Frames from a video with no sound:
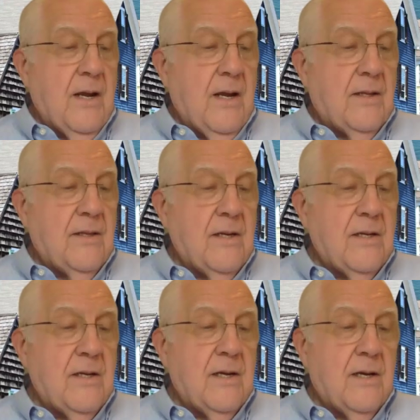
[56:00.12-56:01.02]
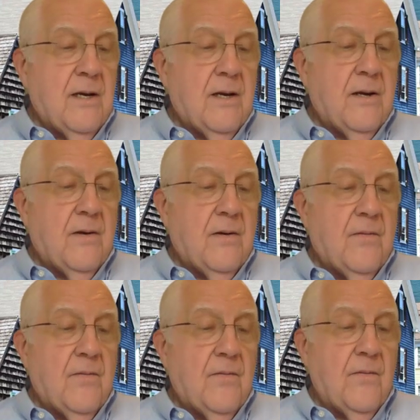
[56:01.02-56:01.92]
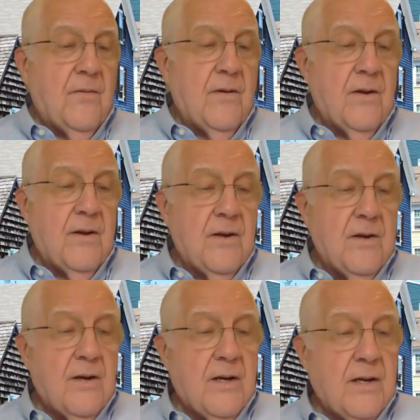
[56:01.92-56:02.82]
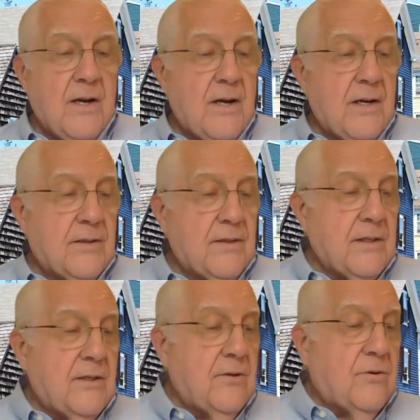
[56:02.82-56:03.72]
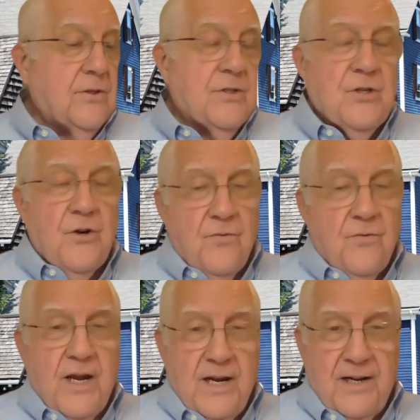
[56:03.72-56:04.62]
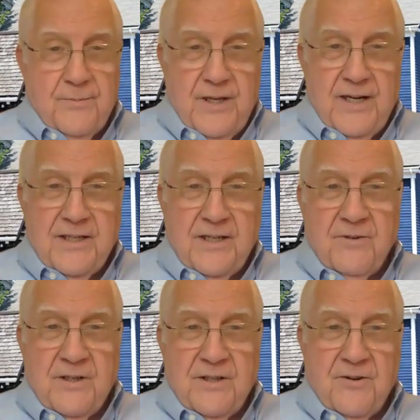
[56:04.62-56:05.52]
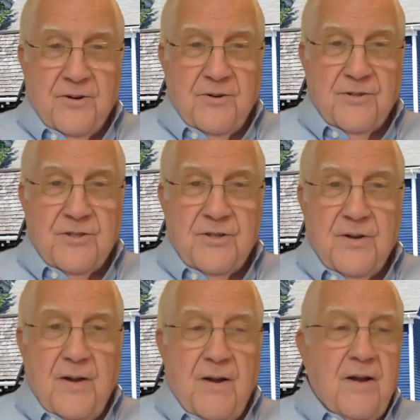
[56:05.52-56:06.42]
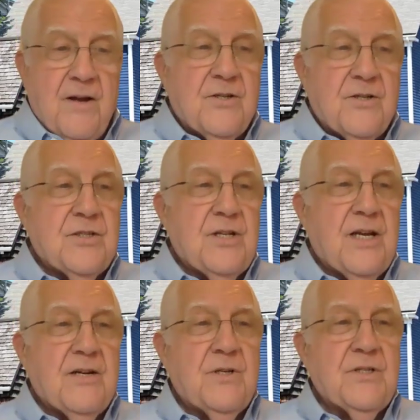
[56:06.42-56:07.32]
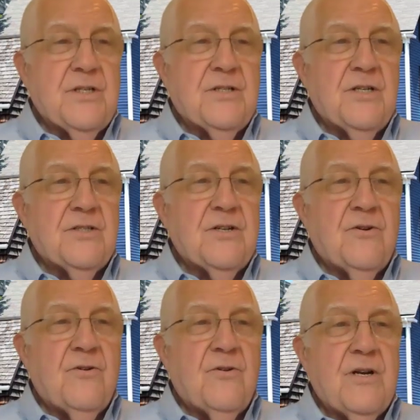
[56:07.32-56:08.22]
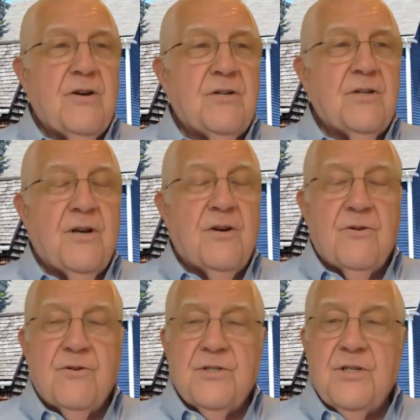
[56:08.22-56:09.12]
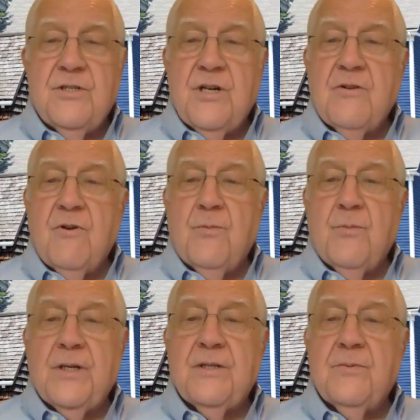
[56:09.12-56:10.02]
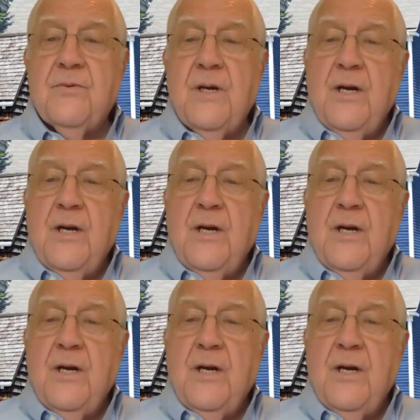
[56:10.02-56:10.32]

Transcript: and then uh, I, I think you could survey planned giving donors, just like we suggested earlier, to donors in general, but to